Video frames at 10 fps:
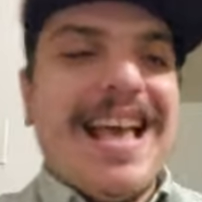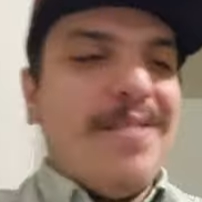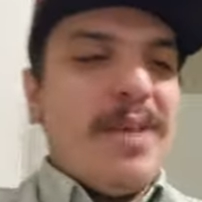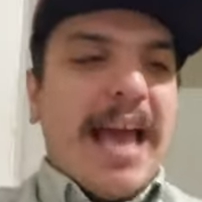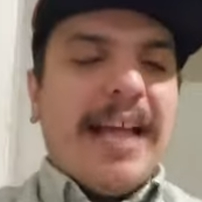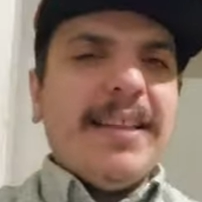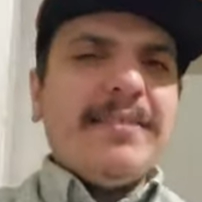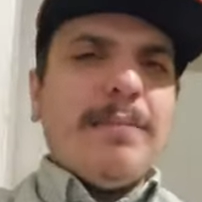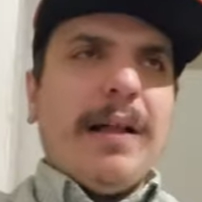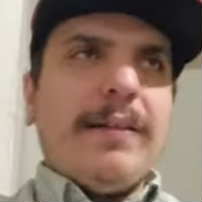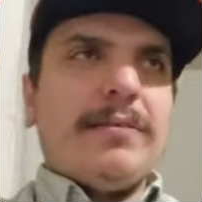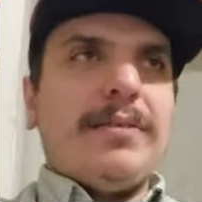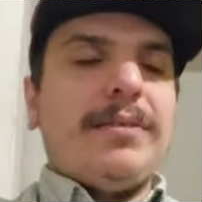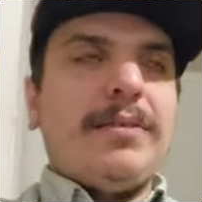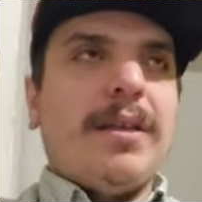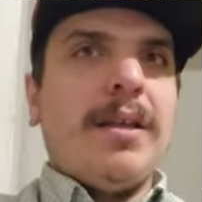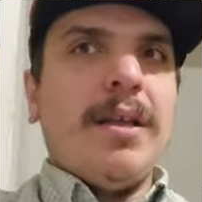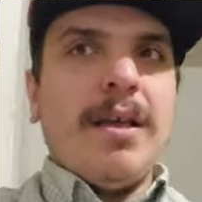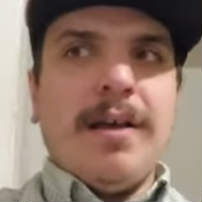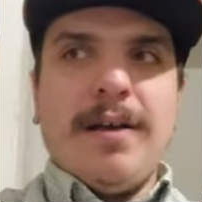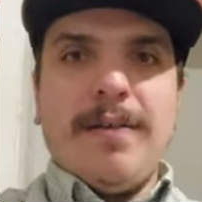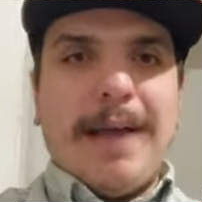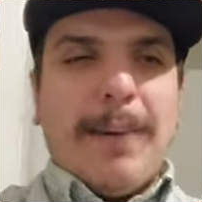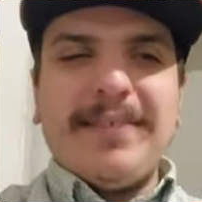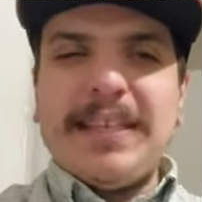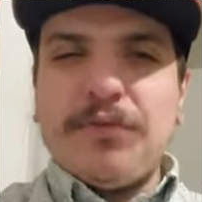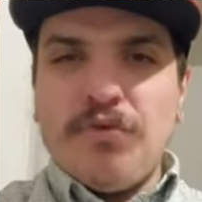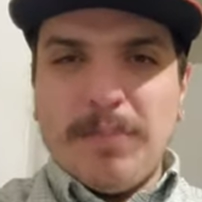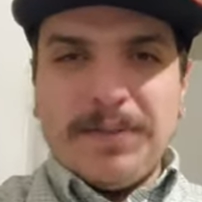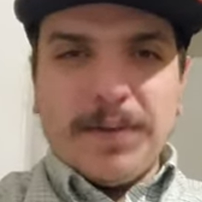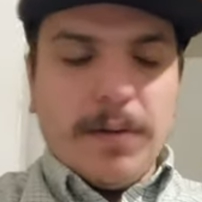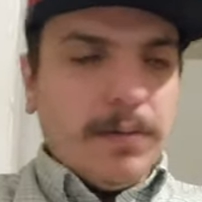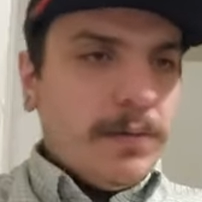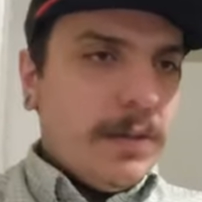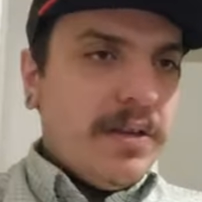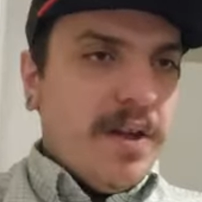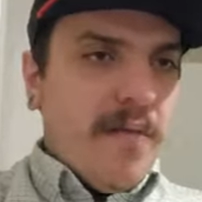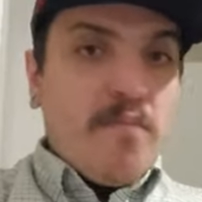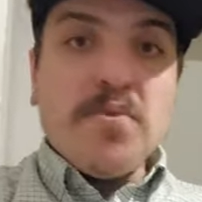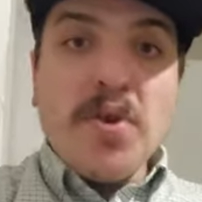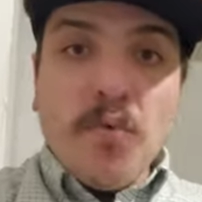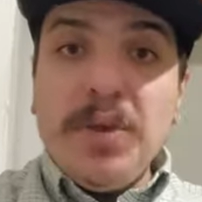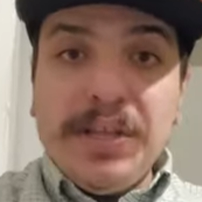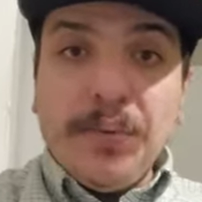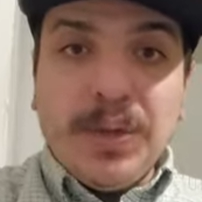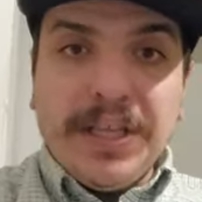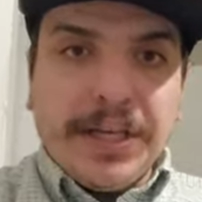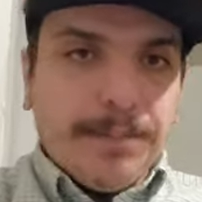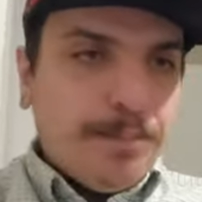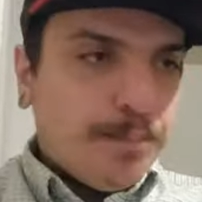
And we had this about I want to say 2 months ago. But they're really, really good.